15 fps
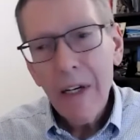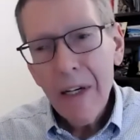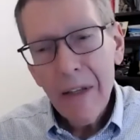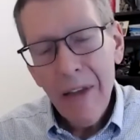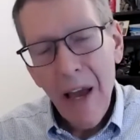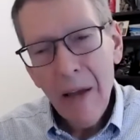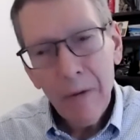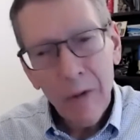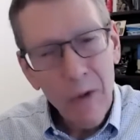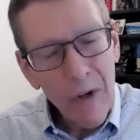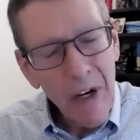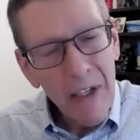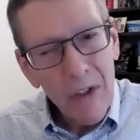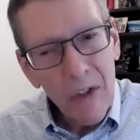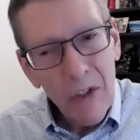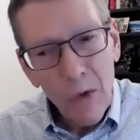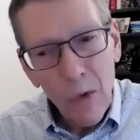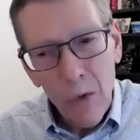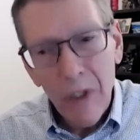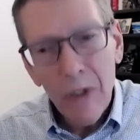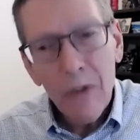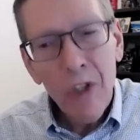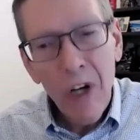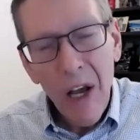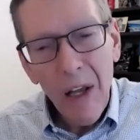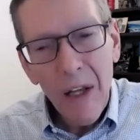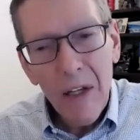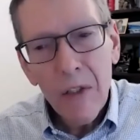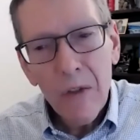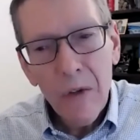That creates a real
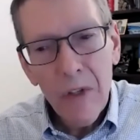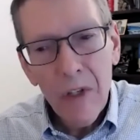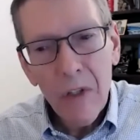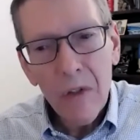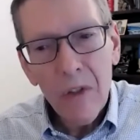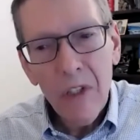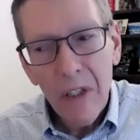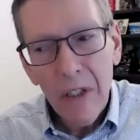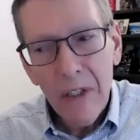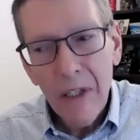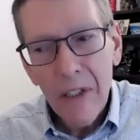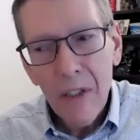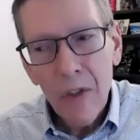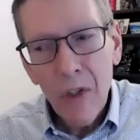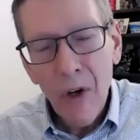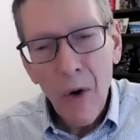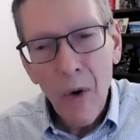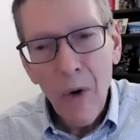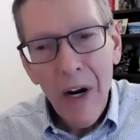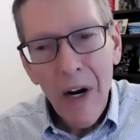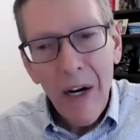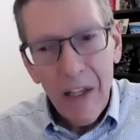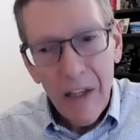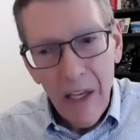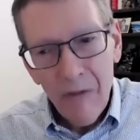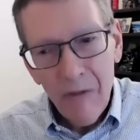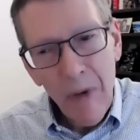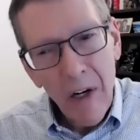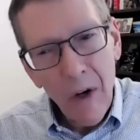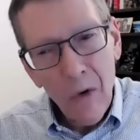challenge for the utility. So
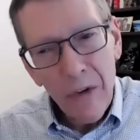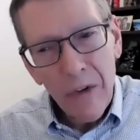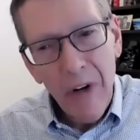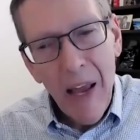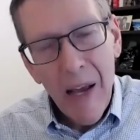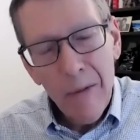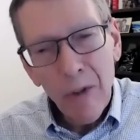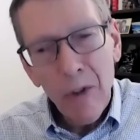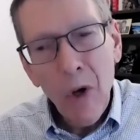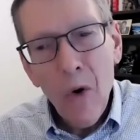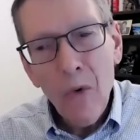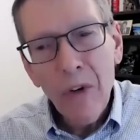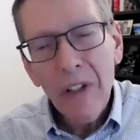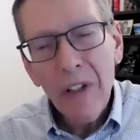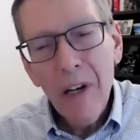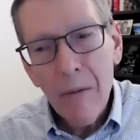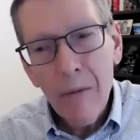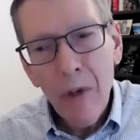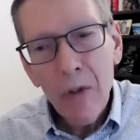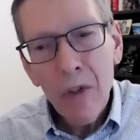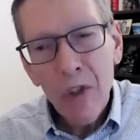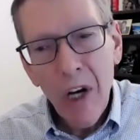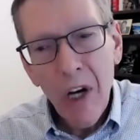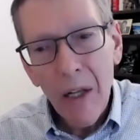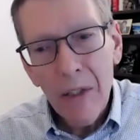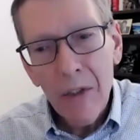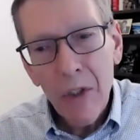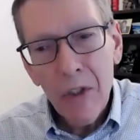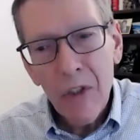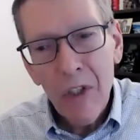they've been able to overcome those
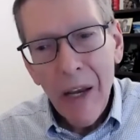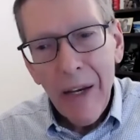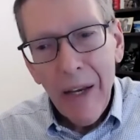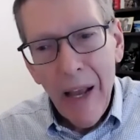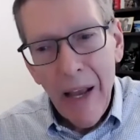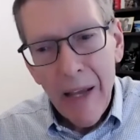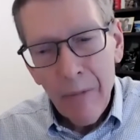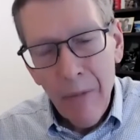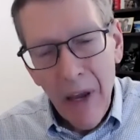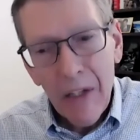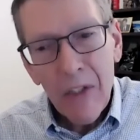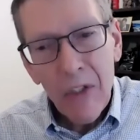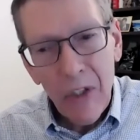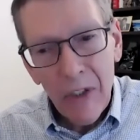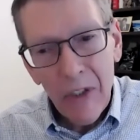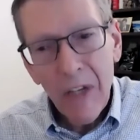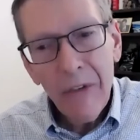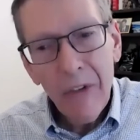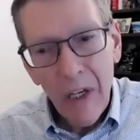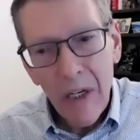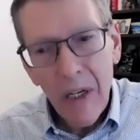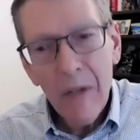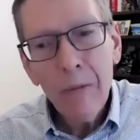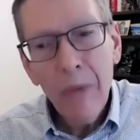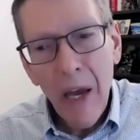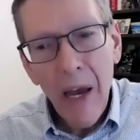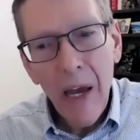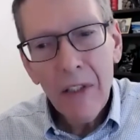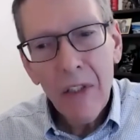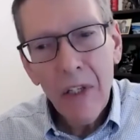challenges and make significant
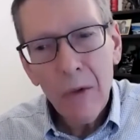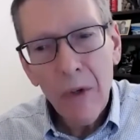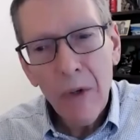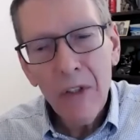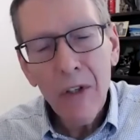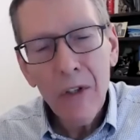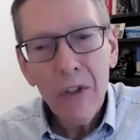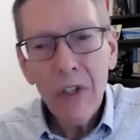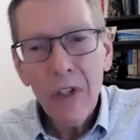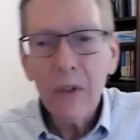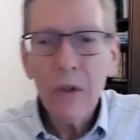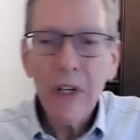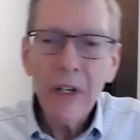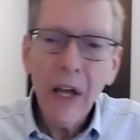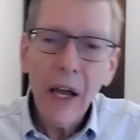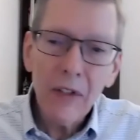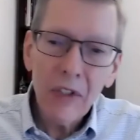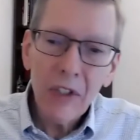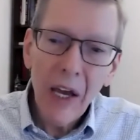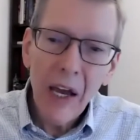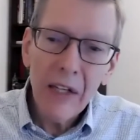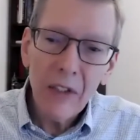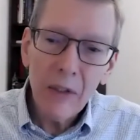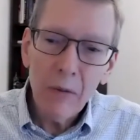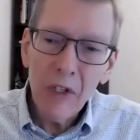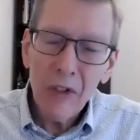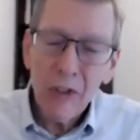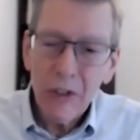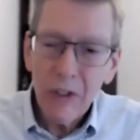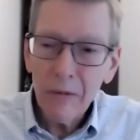impacts at reducing greenhouse gas
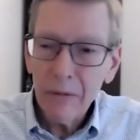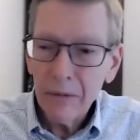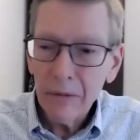emission.